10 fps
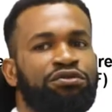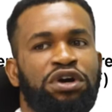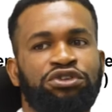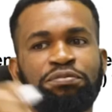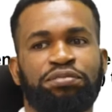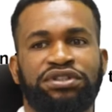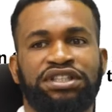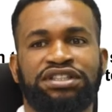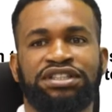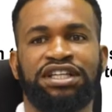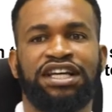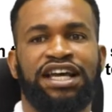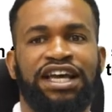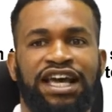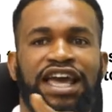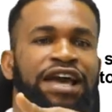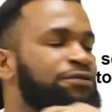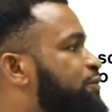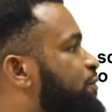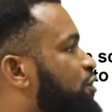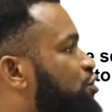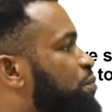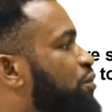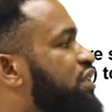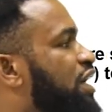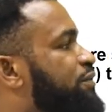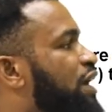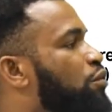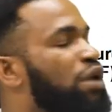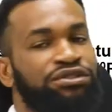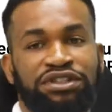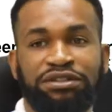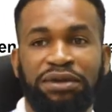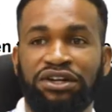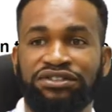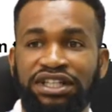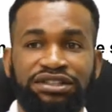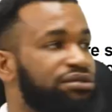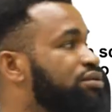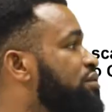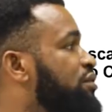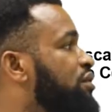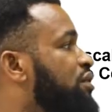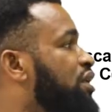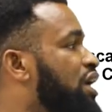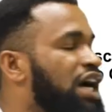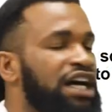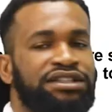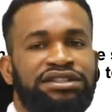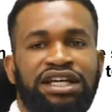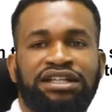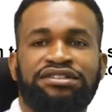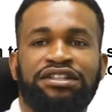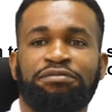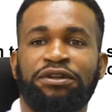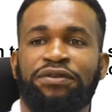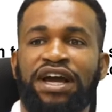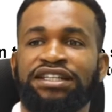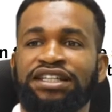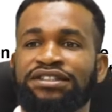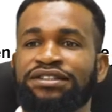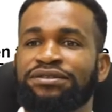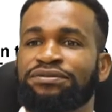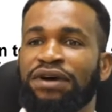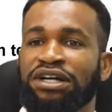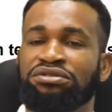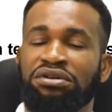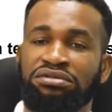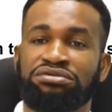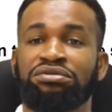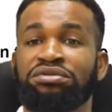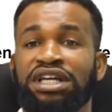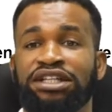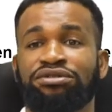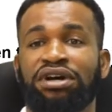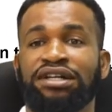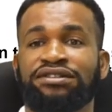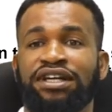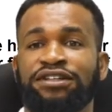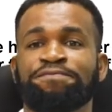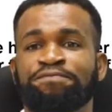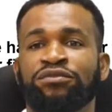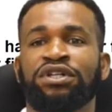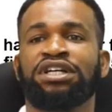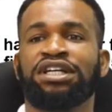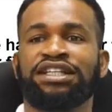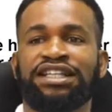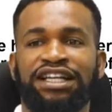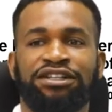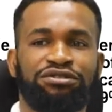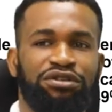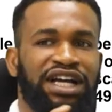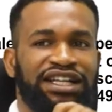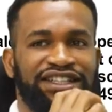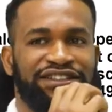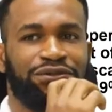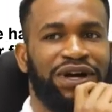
When you put it, F, you put F here, 120 minus 32, and then simplify this factor, you will get your answer. Then look at this